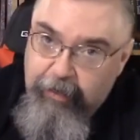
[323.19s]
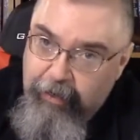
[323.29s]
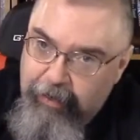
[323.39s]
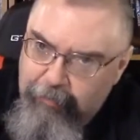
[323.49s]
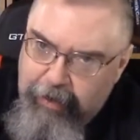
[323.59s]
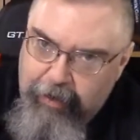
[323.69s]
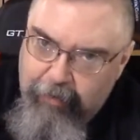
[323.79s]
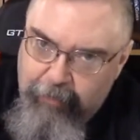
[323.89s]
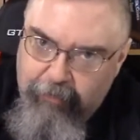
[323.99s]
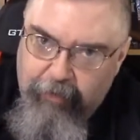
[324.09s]
it may
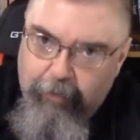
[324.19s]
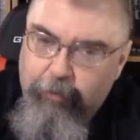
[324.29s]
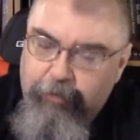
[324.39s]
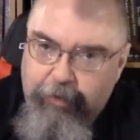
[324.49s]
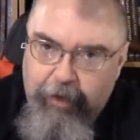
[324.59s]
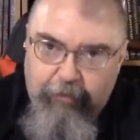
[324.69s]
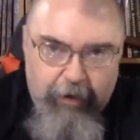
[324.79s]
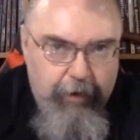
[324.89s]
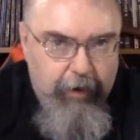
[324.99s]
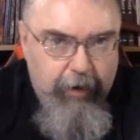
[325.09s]
not be available, so you have
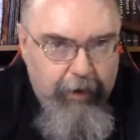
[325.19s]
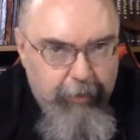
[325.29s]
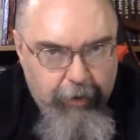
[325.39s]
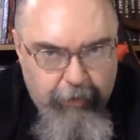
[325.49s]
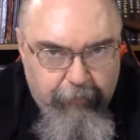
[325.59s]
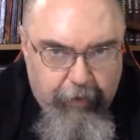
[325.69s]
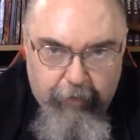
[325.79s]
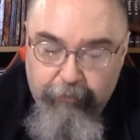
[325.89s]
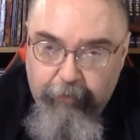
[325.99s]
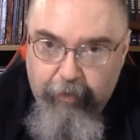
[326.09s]
a die modifier
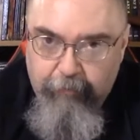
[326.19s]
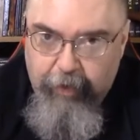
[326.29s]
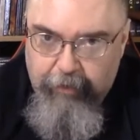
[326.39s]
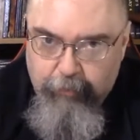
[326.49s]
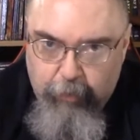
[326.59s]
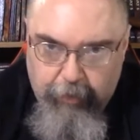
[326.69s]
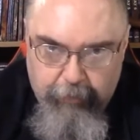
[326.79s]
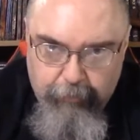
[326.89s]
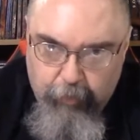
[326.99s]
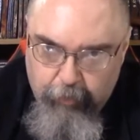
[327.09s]
of -1
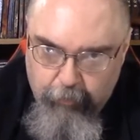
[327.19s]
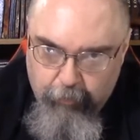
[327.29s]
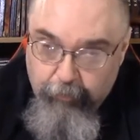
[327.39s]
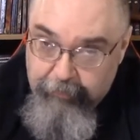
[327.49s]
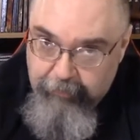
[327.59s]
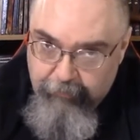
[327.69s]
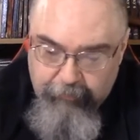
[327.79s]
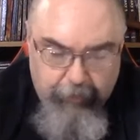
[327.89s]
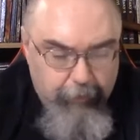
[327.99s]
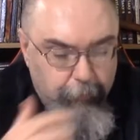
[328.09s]
on your roll to see if it's
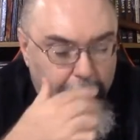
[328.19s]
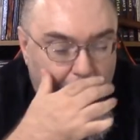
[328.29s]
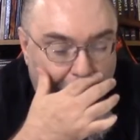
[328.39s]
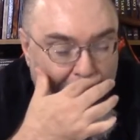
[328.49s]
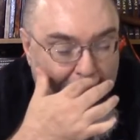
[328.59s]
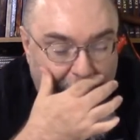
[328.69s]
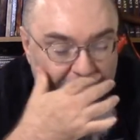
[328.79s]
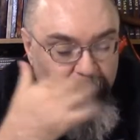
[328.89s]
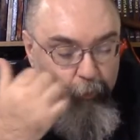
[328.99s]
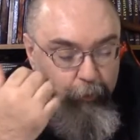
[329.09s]
available.
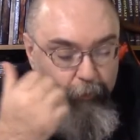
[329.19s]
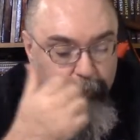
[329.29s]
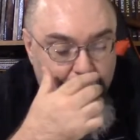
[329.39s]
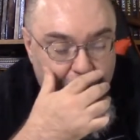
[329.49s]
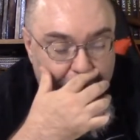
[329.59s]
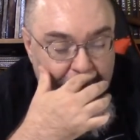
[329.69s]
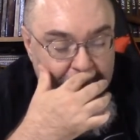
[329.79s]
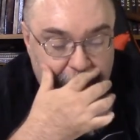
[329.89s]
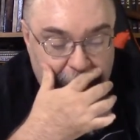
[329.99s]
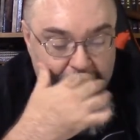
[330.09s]
If the world
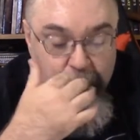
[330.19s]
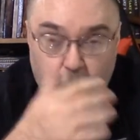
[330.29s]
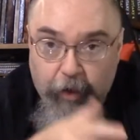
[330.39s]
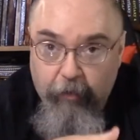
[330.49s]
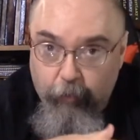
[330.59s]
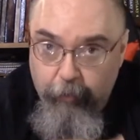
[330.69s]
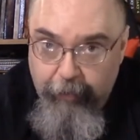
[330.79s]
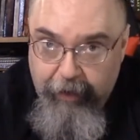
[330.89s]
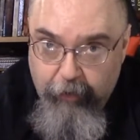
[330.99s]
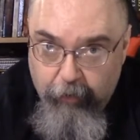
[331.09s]
population is 12 or
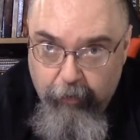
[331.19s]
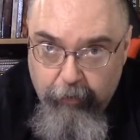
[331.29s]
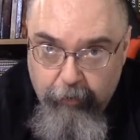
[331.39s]
better,